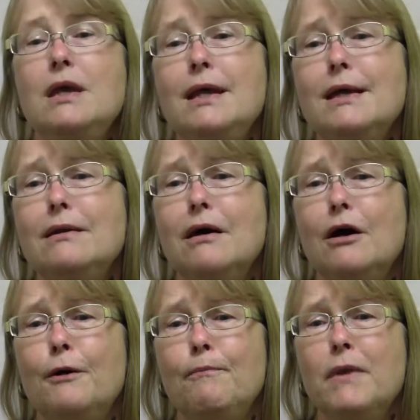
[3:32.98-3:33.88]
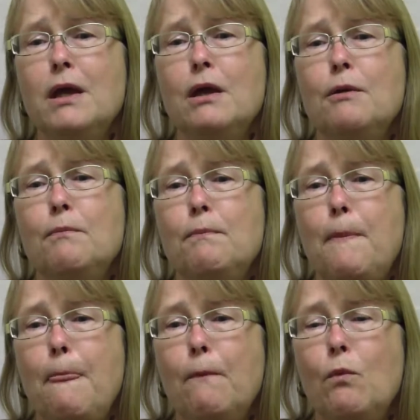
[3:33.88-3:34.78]
And
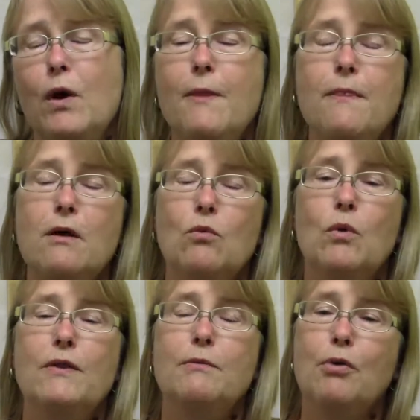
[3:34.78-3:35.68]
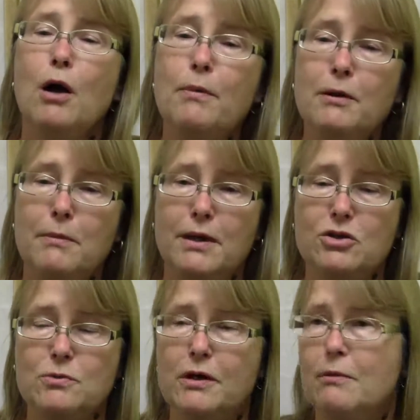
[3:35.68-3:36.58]
when the property
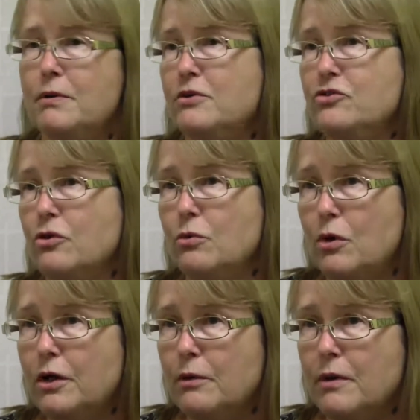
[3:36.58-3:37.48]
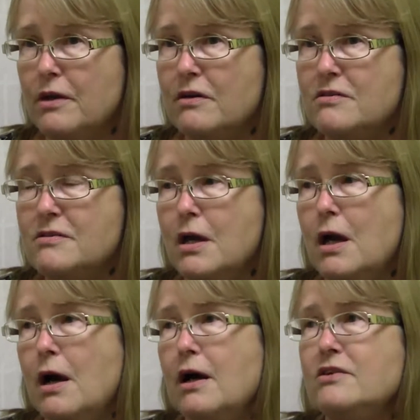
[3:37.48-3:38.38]
management company started working with us,
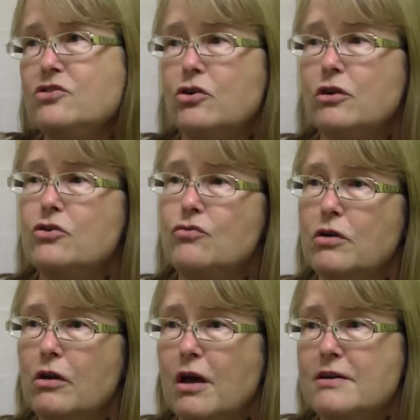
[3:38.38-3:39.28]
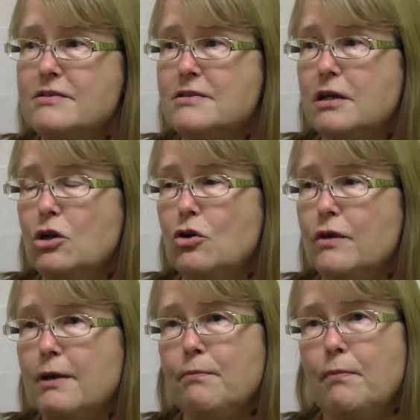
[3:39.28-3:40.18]
I started to realize, you know,
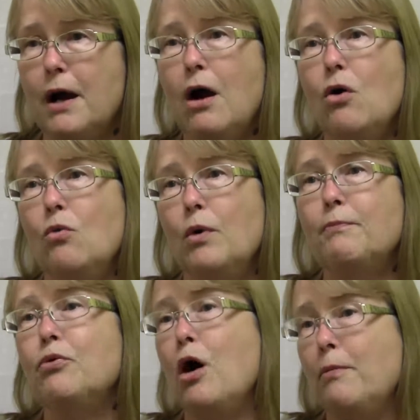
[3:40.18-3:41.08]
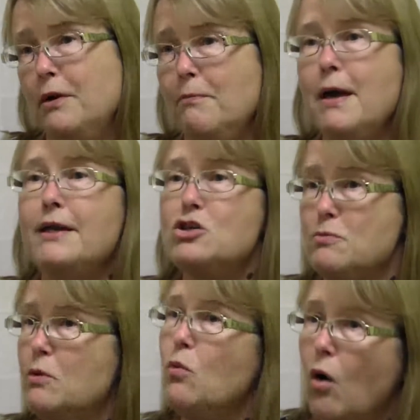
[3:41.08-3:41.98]
that what property
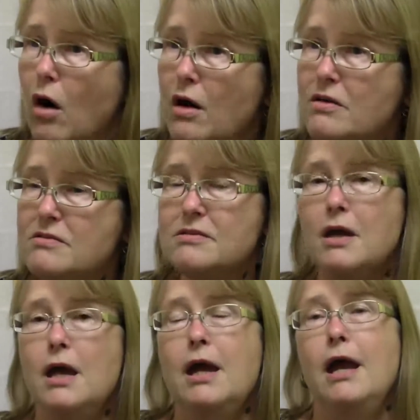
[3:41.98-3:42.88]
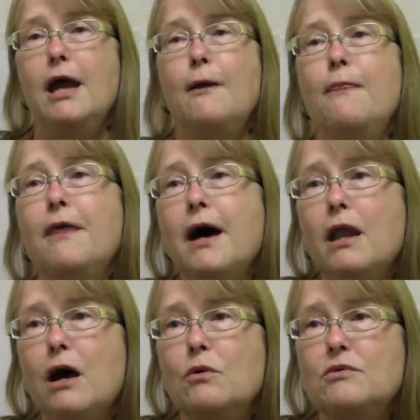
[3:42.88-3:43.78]
management was, and
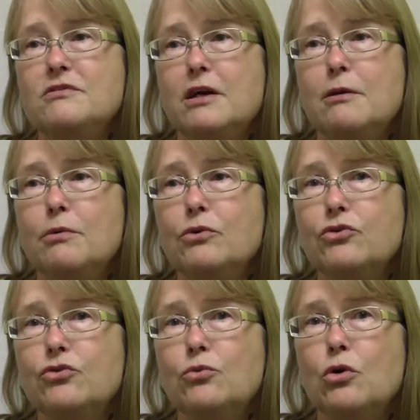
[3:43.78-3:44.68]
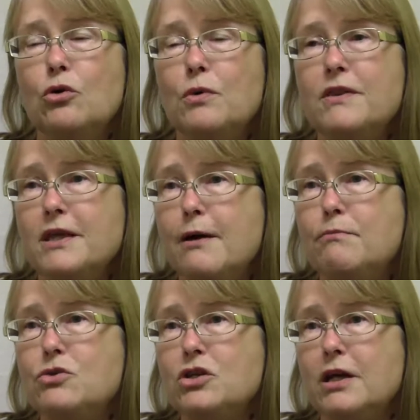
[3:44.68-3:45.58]
that I was able to work with
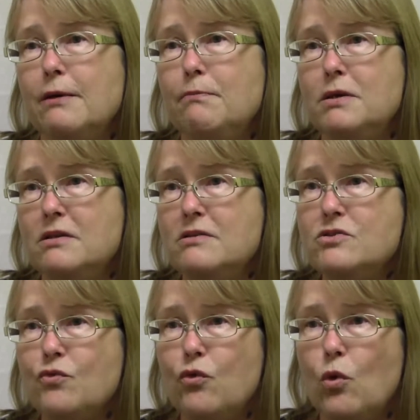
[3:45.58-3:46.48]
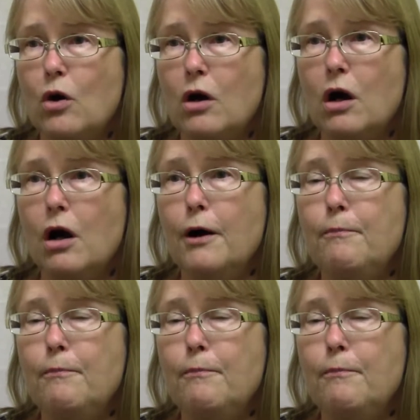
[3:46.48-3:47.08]
them to get bids for